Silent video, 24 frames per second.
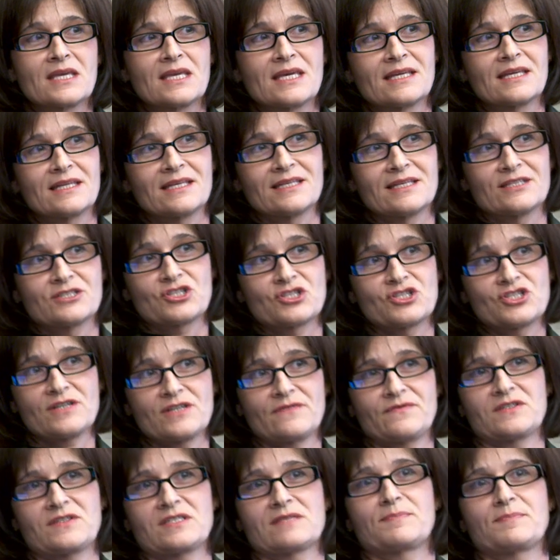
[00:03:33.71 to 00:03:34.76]
it
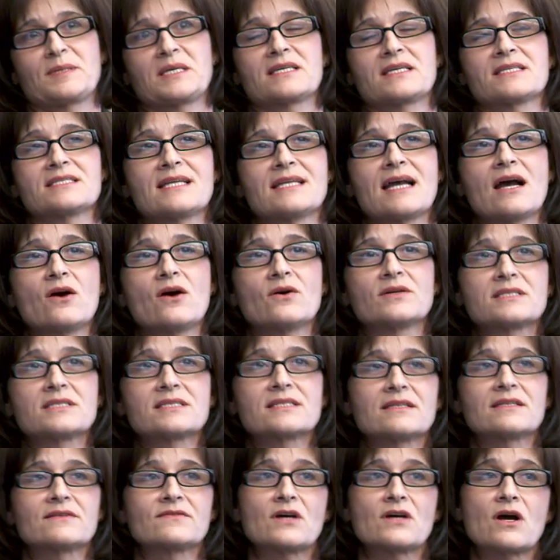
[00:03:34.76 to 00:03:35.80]
shifts, because now
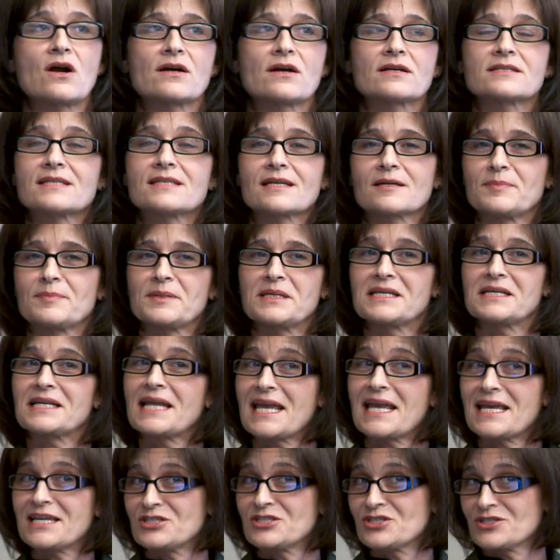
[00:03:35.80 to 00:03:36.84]
instead of the architect being an
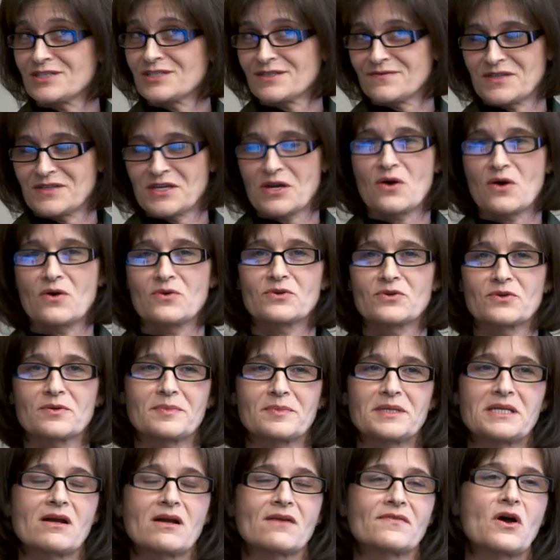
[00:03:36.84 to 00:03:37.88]
agent of the owner and
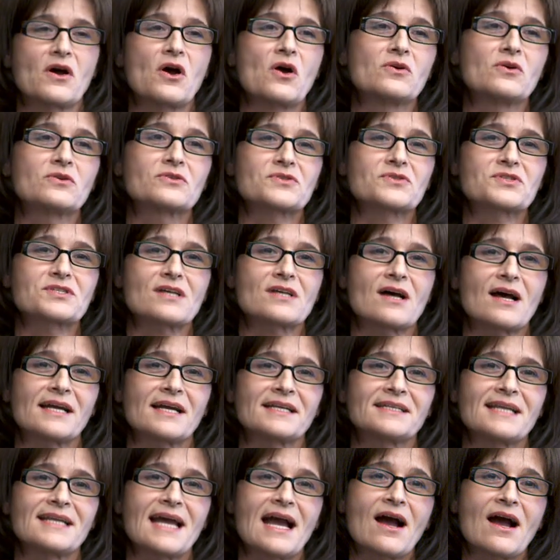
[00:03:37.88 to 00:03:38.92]
being on the owner's
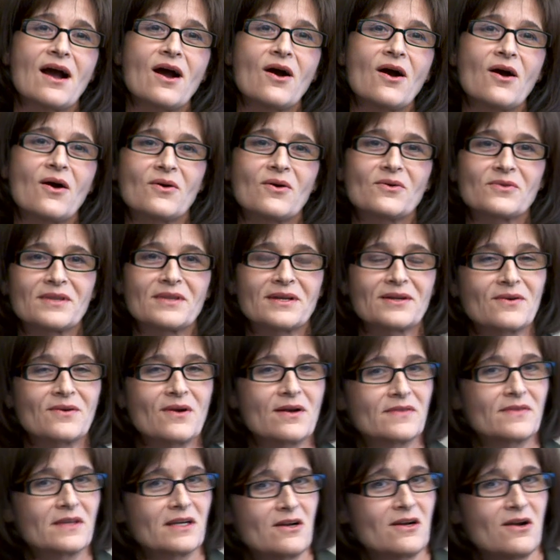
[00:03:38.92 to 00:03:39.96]
side, now they're
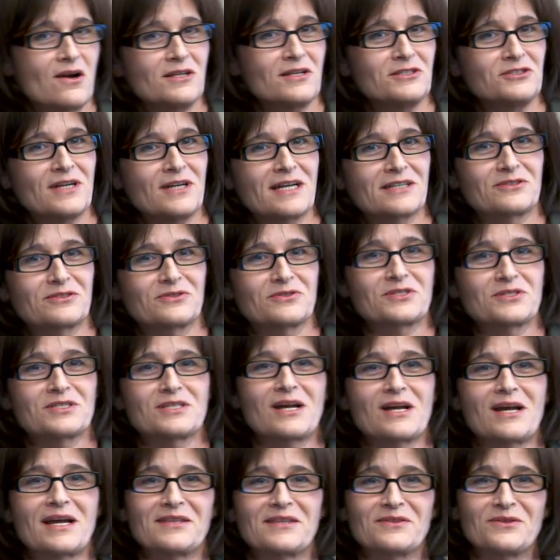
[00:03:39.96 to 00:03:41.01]
on the contractor's
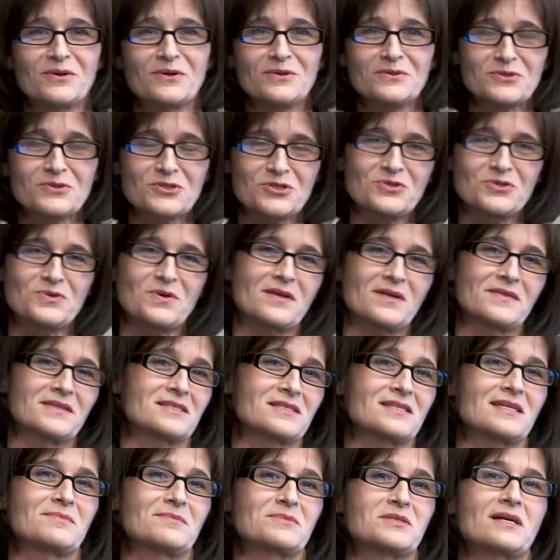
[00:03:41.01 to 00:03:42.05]
side. Those two are on
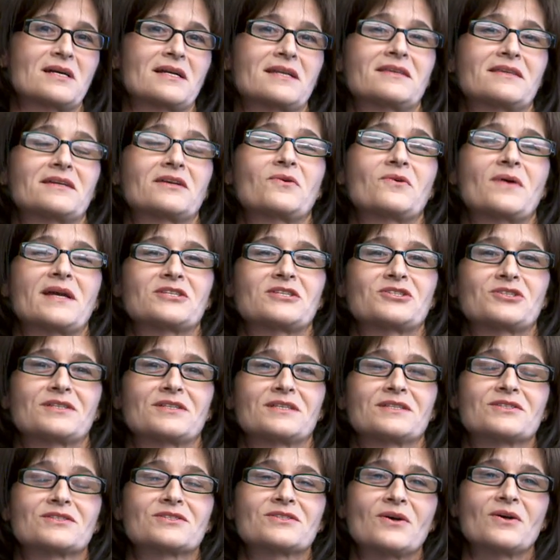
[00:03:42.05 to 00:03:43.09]
the same side of the
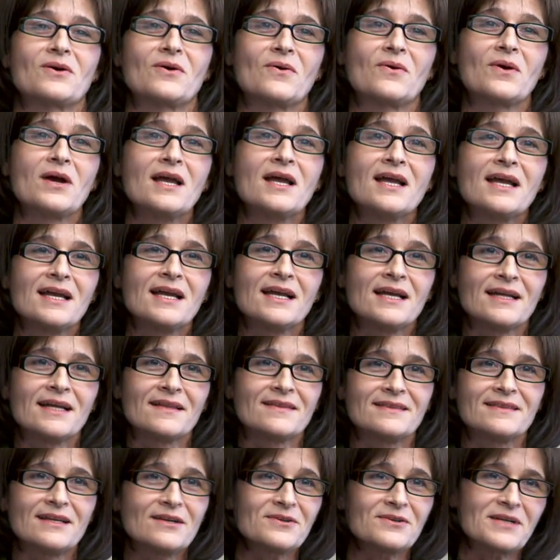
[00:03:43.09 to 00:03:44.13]
equation. And so
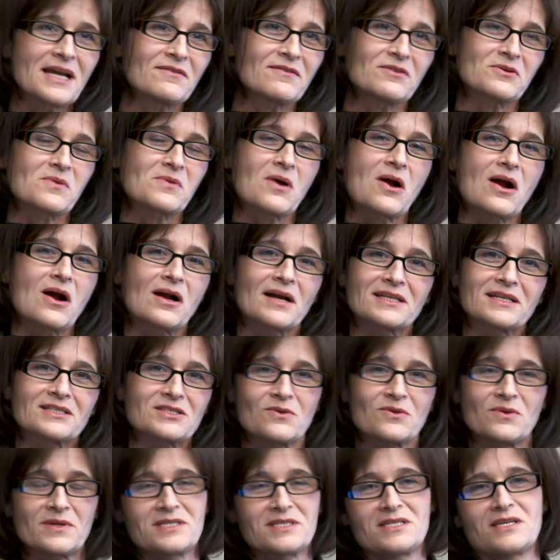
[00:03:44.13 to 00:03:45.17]
they're never wrong. It's
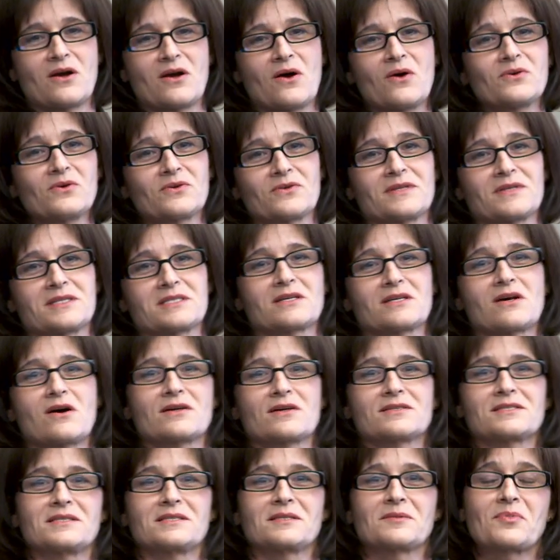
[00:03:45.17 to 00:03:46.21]
always the owner that's
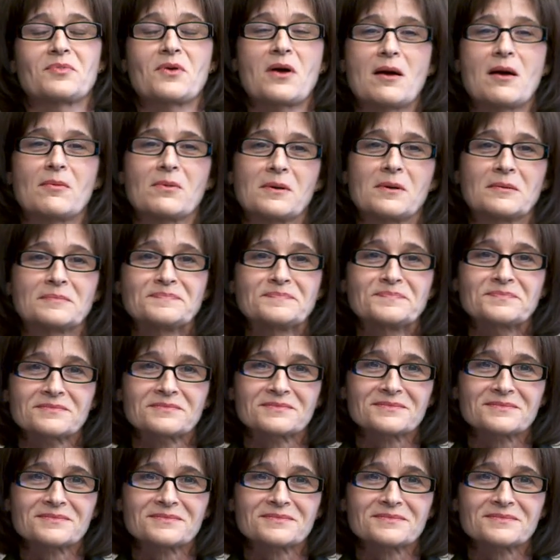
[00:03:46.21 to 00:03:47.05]
causing the problem.